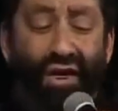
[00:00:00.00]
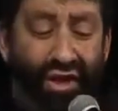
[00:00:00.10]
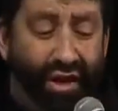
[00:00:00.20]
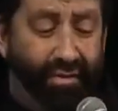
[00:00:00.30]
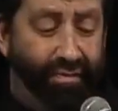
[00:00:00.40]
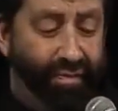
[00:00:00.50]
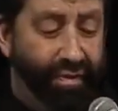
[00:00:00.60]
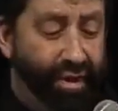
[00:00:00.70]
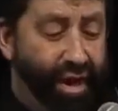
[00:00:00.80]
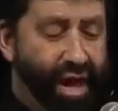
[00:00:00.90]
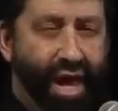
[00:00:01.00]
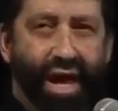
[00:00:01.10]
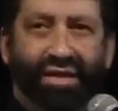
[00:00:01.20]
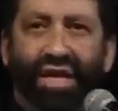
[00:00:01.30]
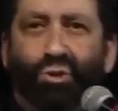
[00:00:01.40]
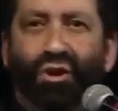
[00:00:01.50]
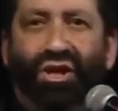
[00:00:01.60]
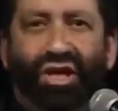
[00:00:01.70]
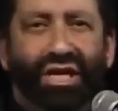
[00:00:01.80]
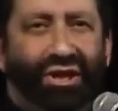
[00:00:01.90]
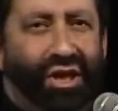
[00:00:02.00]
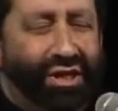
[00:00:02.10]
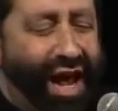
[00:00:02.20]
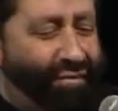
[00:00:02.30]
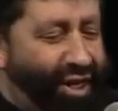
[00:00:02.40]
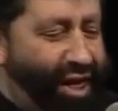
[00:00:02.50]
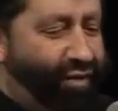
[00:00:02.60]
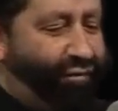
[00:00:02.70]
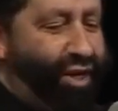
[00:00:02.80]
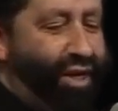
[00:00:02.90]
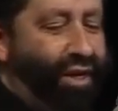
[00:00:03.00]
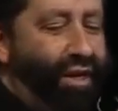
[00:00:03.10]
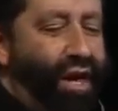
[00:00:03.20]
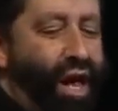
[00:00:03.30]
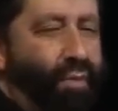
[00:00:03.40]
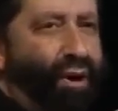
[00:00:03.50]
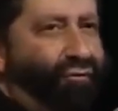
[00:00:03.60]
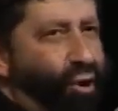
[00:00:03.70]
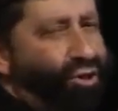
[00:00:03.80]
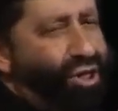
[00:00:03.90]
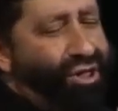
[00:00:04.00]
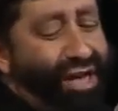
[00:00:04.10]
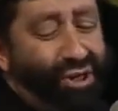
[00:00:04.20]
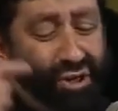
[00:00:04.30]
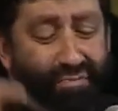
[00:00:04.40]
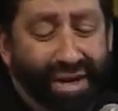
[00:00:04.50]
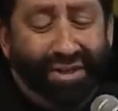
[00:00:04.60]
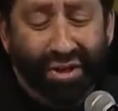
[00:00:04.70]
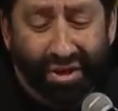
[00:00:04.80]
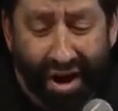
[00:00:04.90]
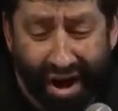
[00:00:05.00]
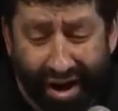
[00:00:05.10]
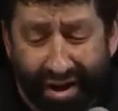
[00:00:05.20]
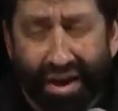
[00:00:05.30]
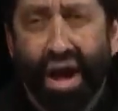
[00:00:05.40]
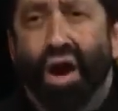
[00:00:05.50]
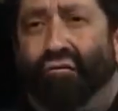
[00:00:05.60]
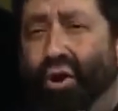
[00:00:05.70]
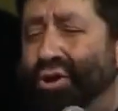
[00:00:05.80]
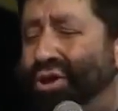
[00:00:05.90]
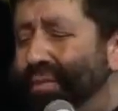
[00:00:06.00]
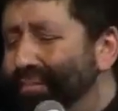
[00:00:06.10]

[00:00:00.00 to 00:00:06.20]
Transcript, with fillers: nothing. It says, resist the devil and he'll flee. But first it says, submit to God. First,